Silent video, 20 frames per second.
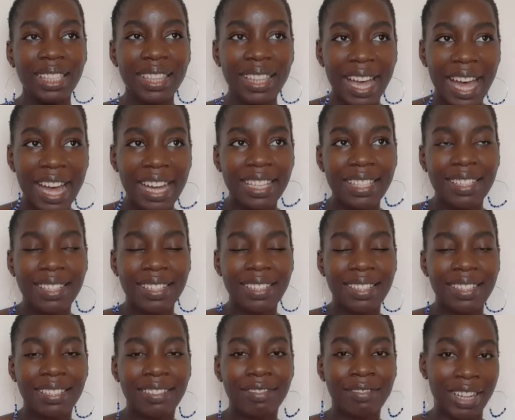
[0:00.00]
that
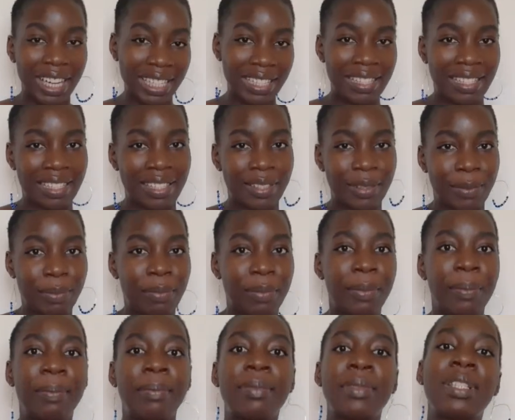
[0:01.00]

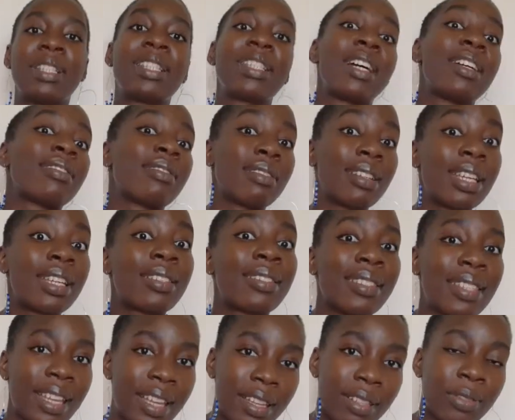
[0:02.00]
racism doesn't
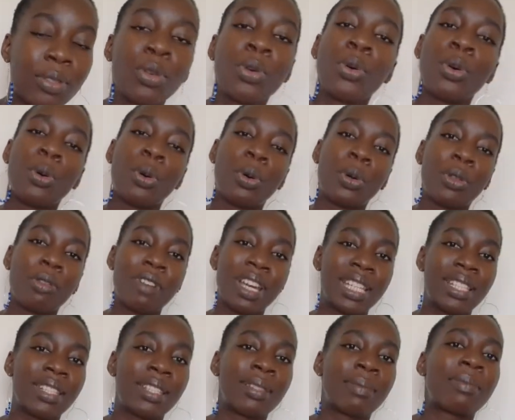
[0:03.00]
exist, or the
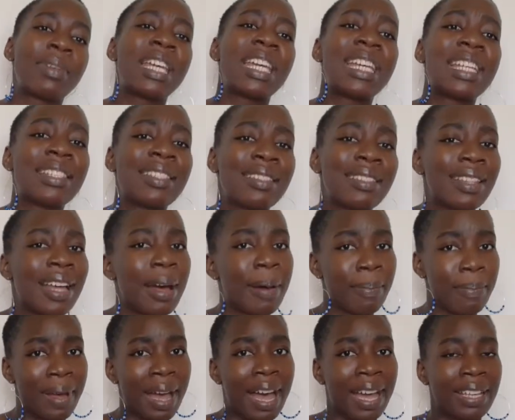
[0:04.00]
racism isn't
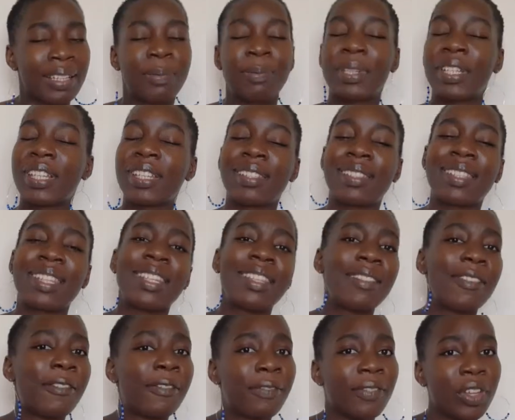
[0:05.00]
that bad, because in
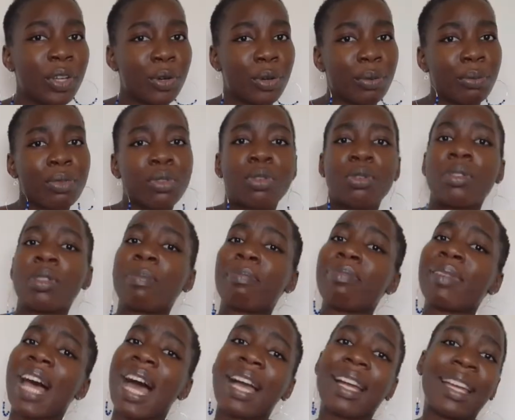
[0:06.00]
the films all the
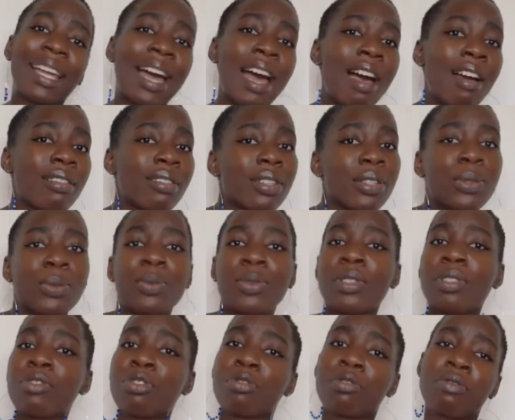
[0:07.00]
black characters
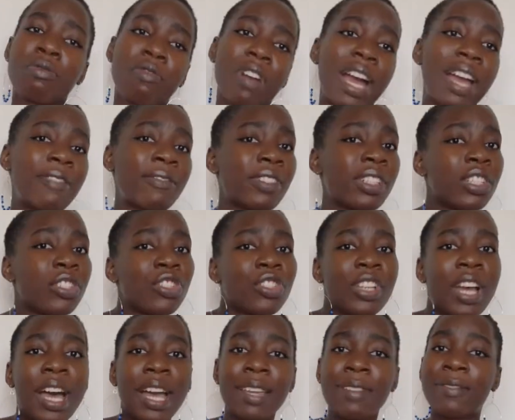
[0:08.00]
were thriving and
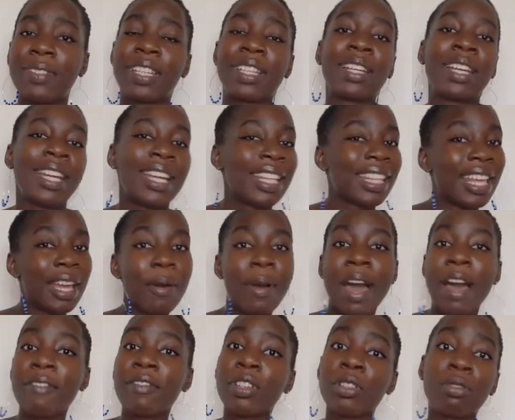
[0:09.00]
jiving, they were
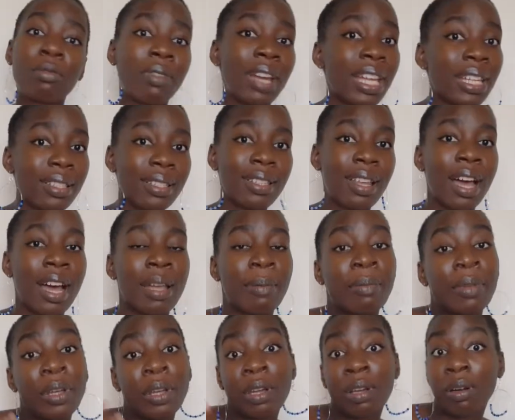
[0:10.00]
having a great time.
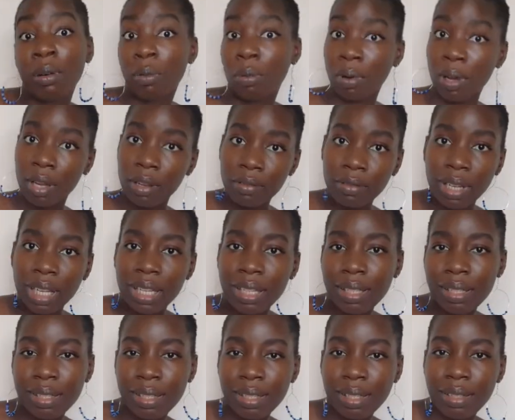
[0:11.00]
What
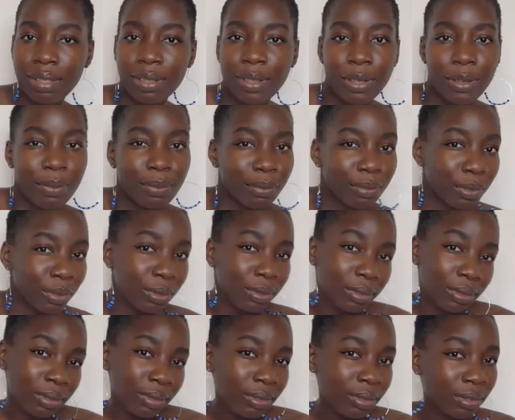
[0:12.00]
racism?
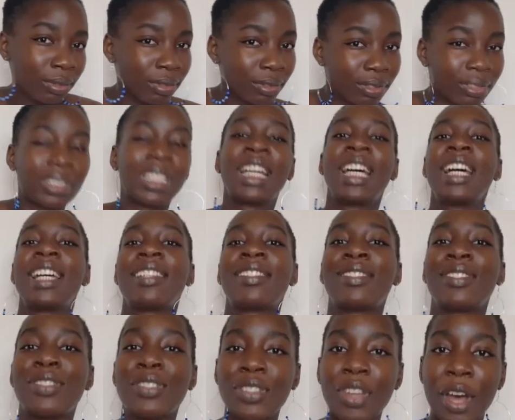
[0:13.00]

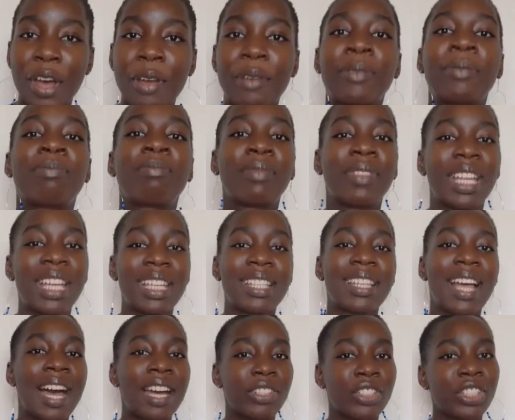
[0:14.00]
So it's
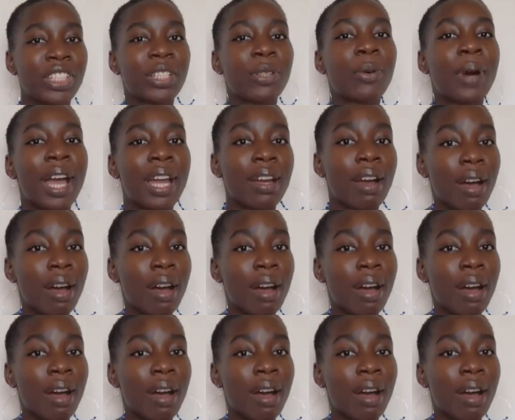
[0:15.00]
actually quite